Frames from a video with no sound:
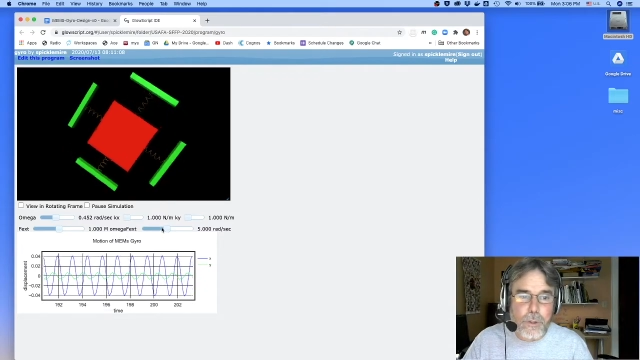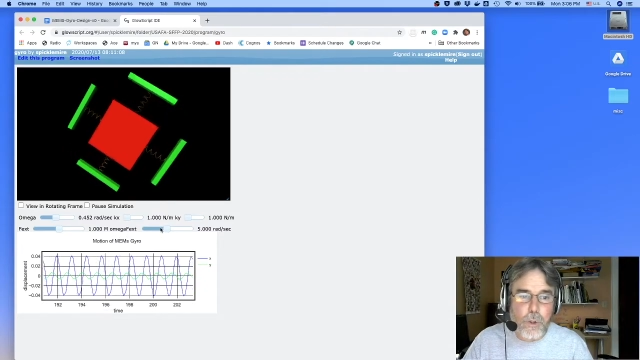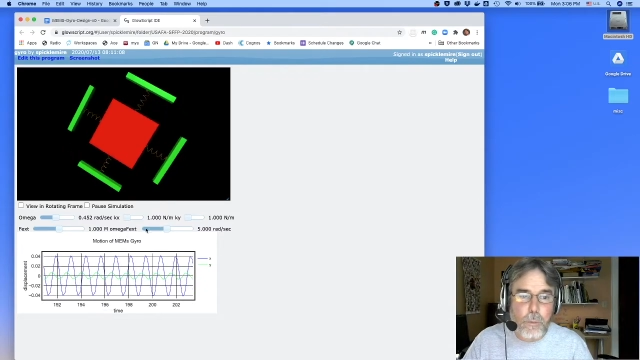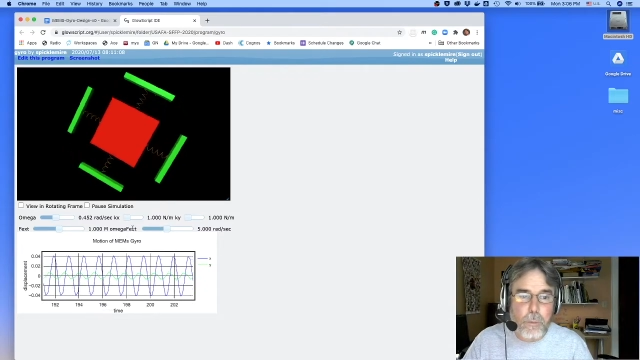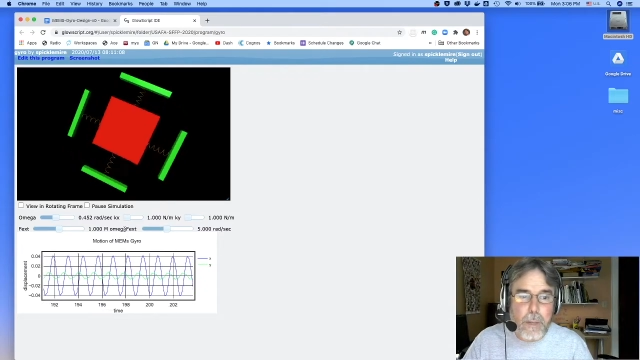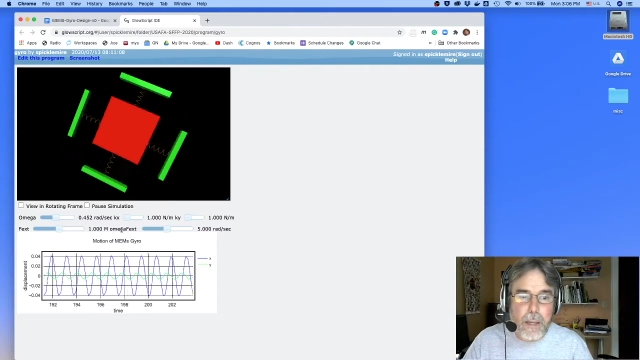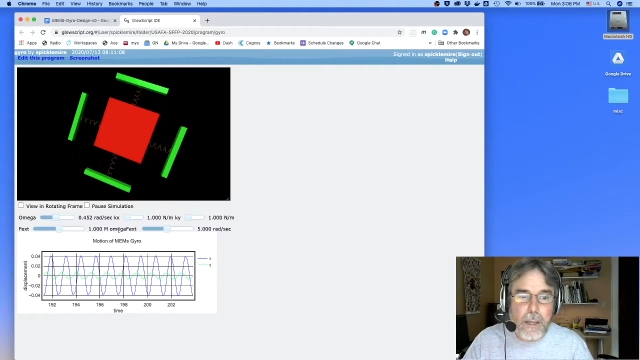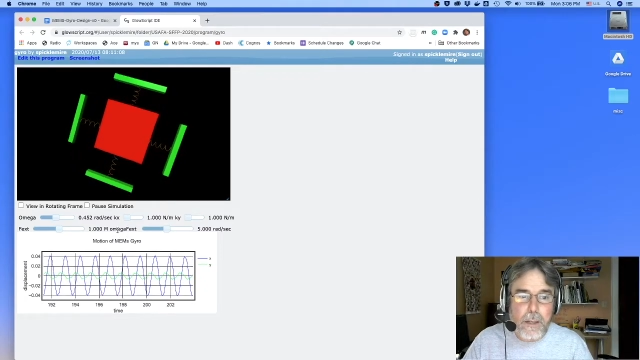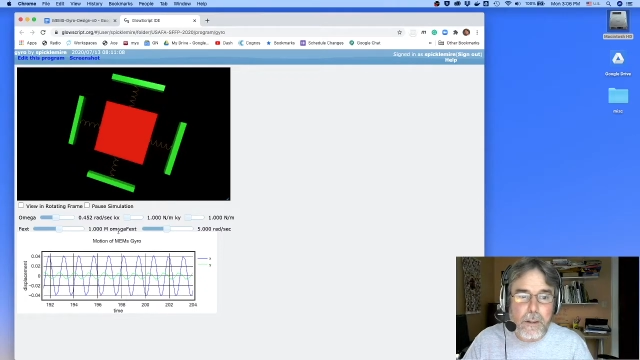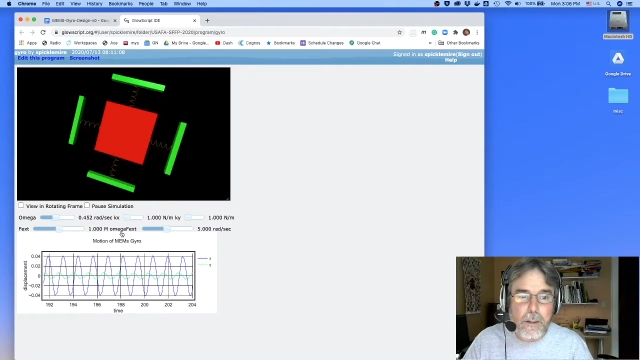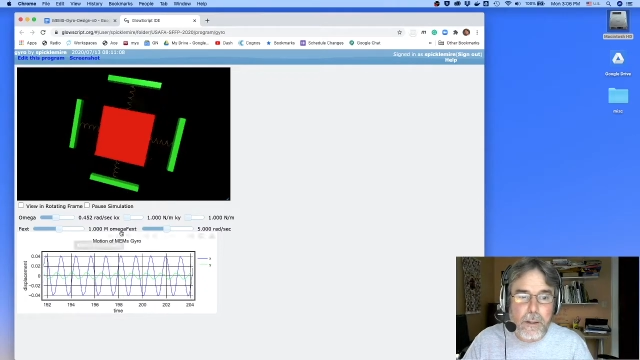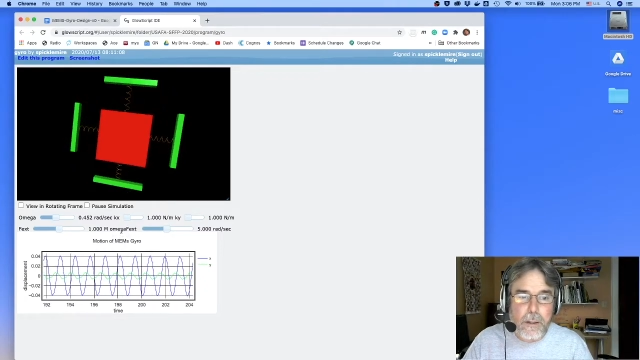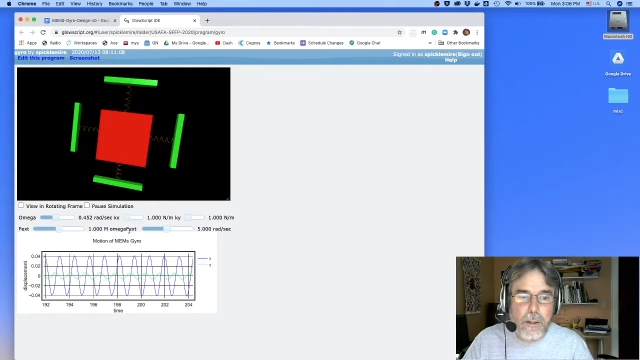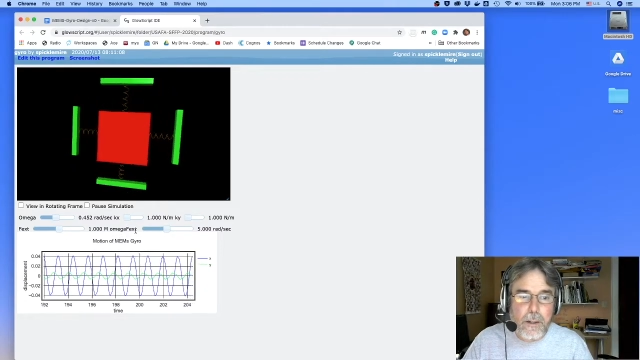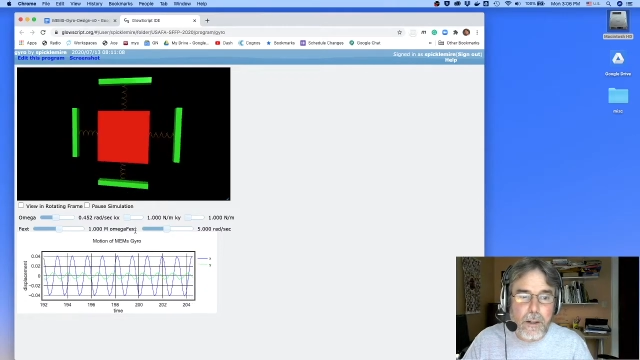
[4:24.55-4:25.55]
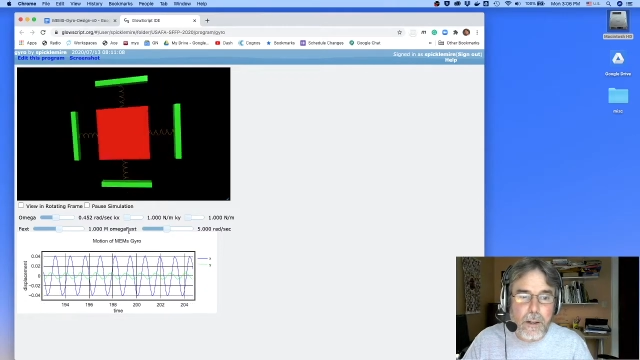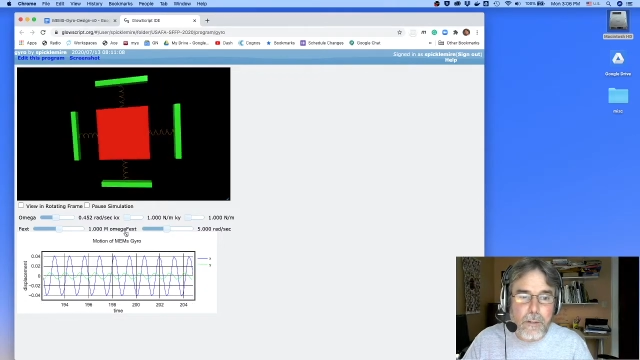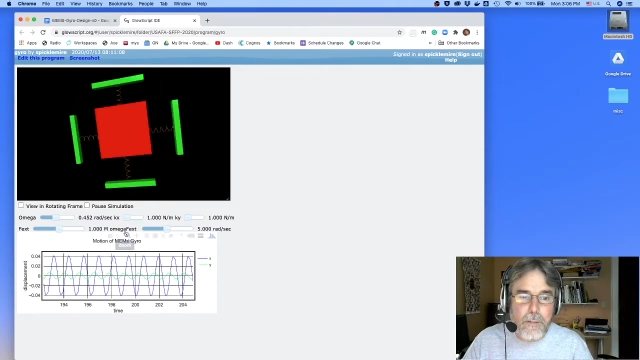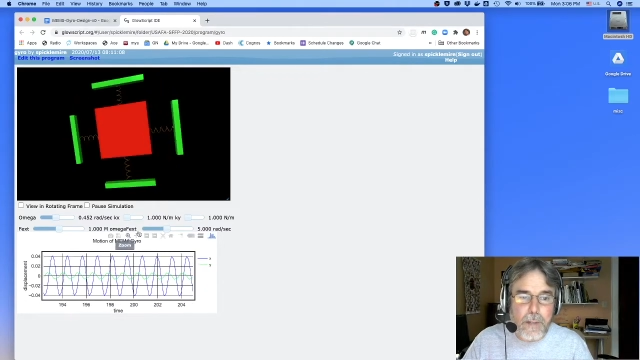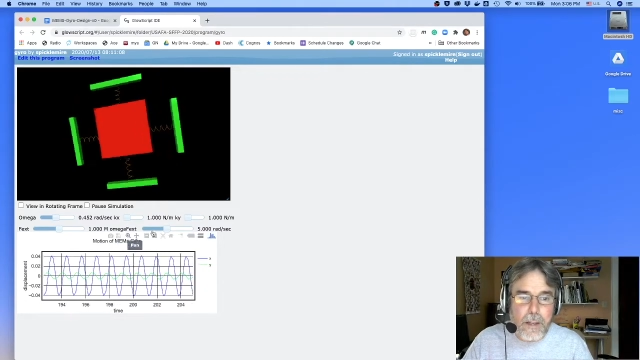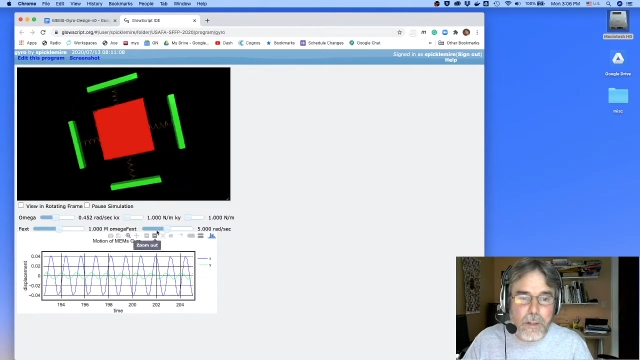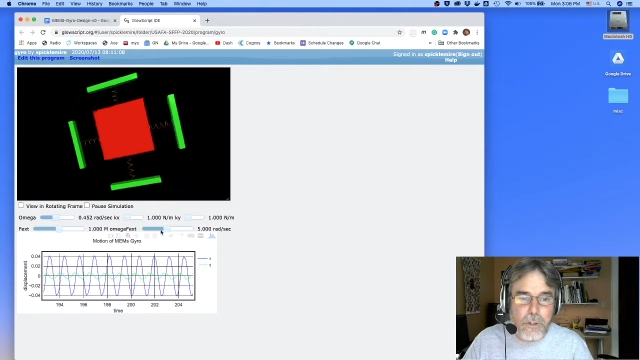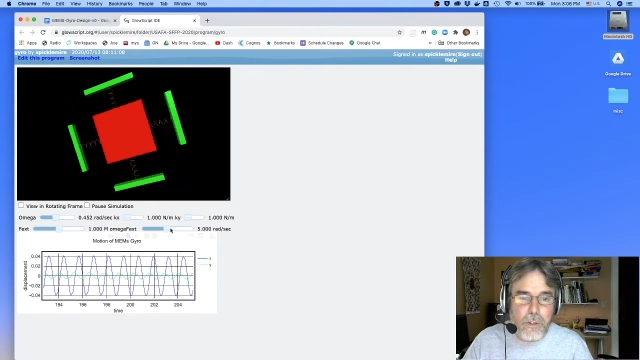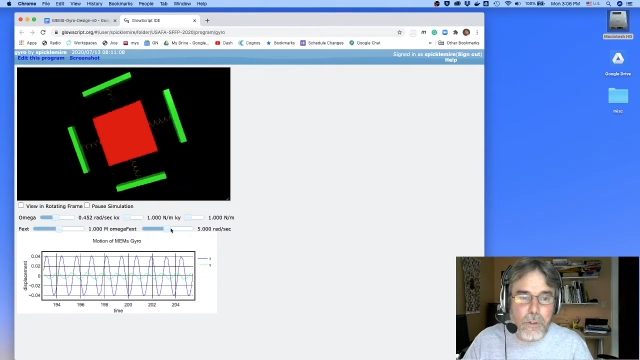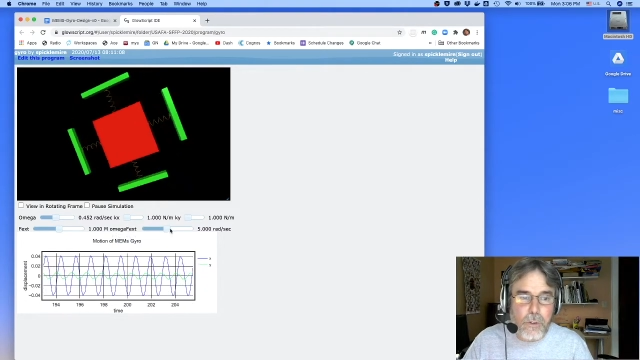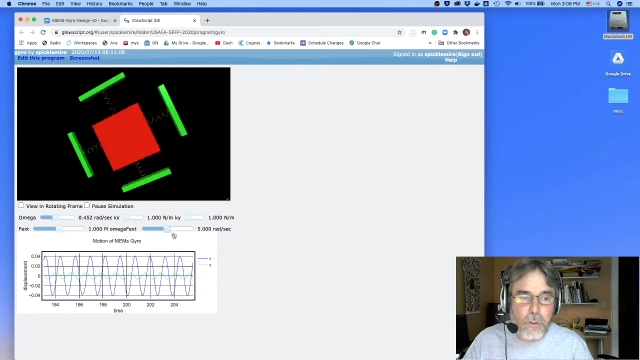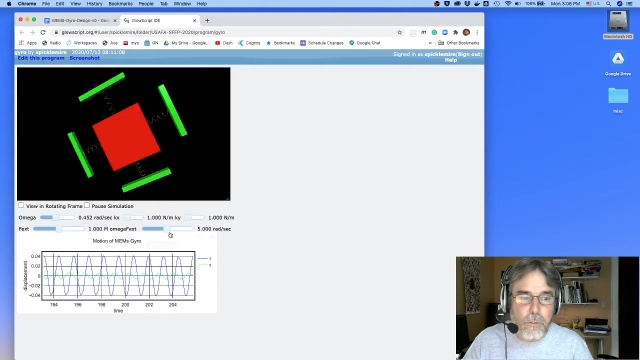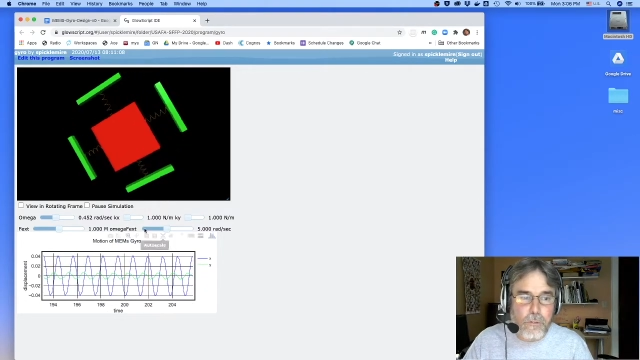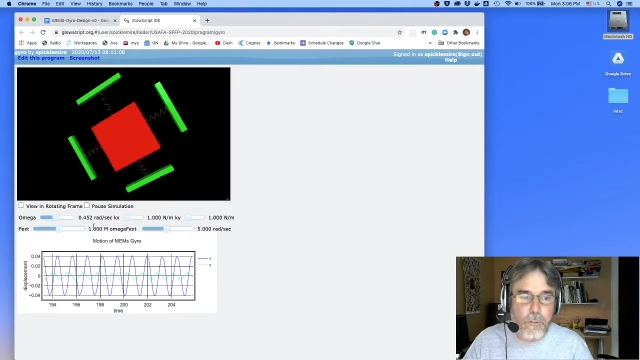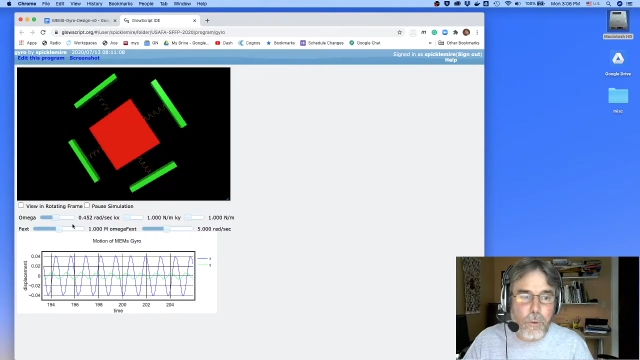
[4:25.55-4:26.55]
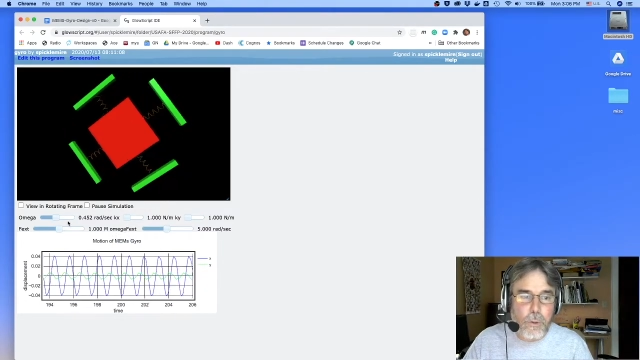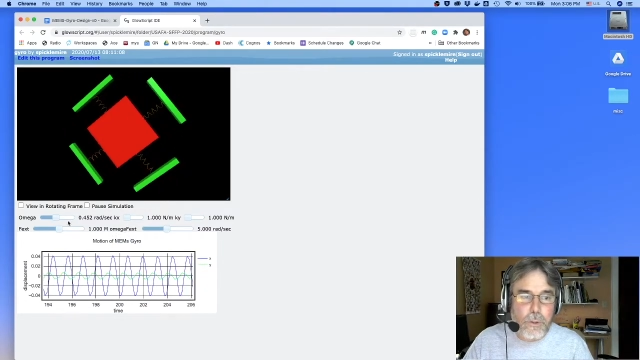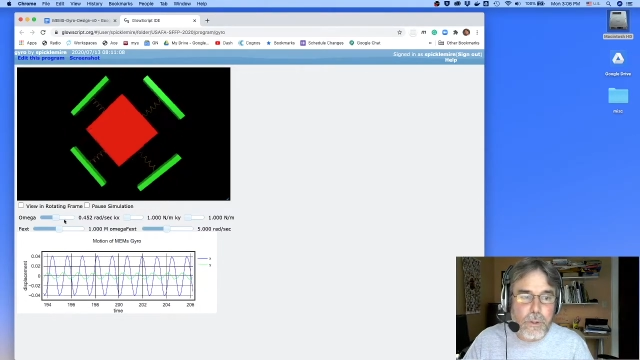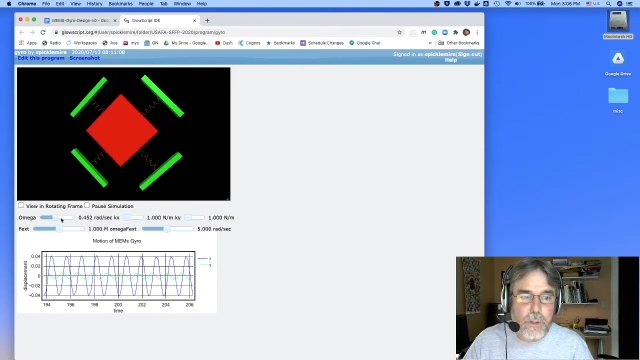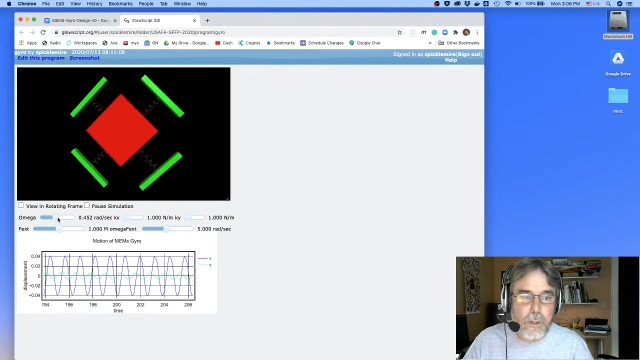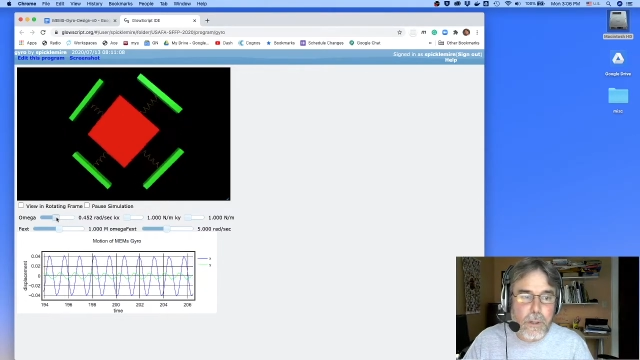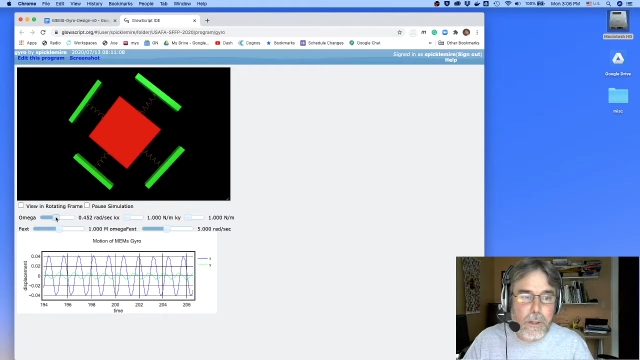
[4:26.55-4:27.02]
omega of the external force.